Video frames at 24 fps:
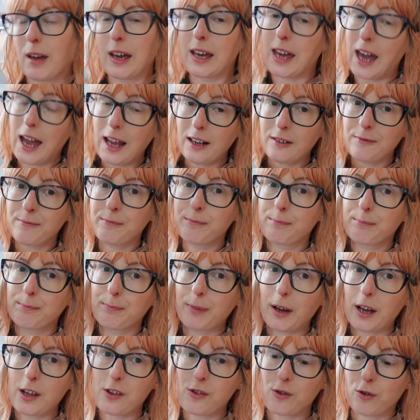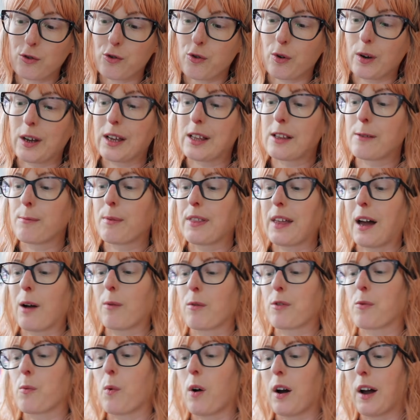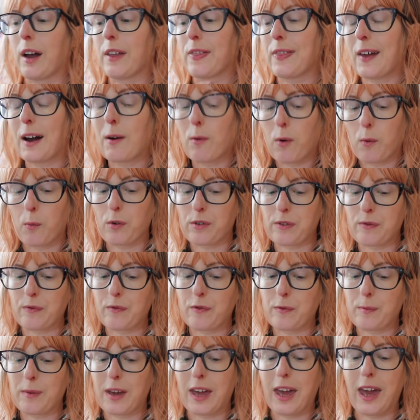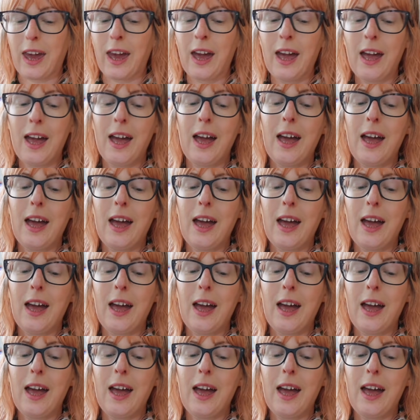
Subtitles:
Again, personal choice, but that was why that one wasn't for me.